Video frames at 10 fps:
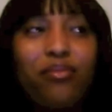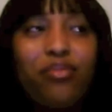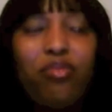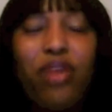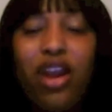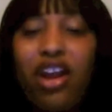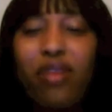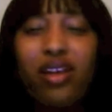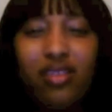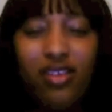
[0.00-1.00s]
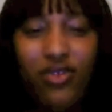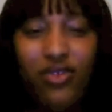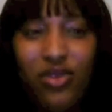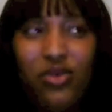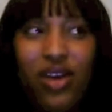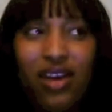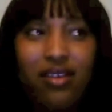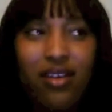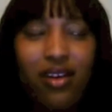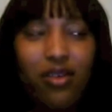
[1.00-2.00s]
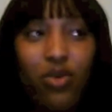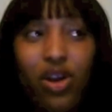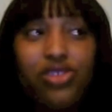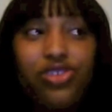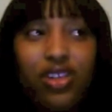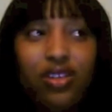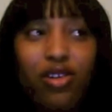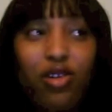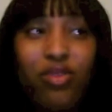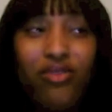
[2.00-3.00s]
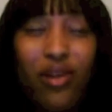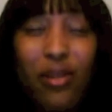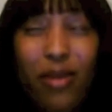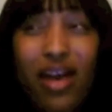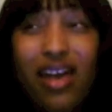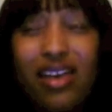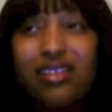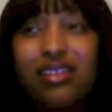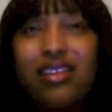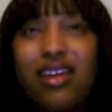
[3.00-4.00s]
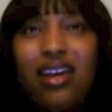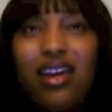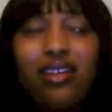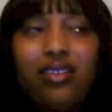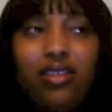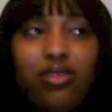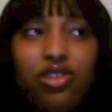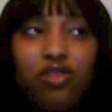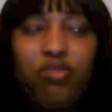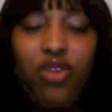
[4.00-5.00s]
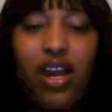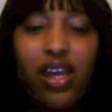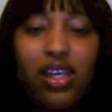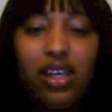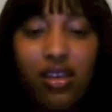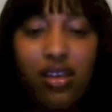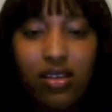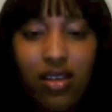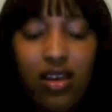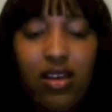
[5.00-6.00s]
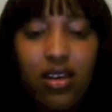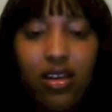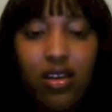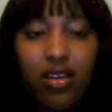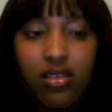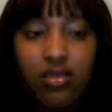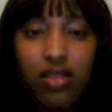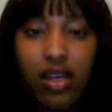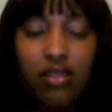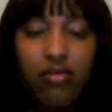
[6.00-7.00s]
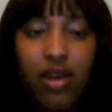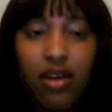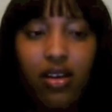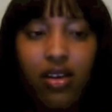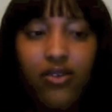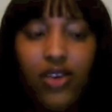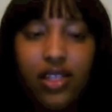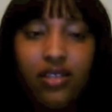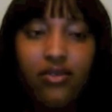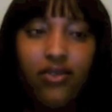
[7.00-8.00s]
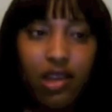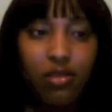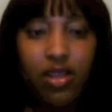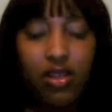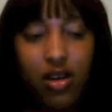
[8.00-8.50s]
preparing myself for the worst and hoping for the best, and just praying and letting my friends and family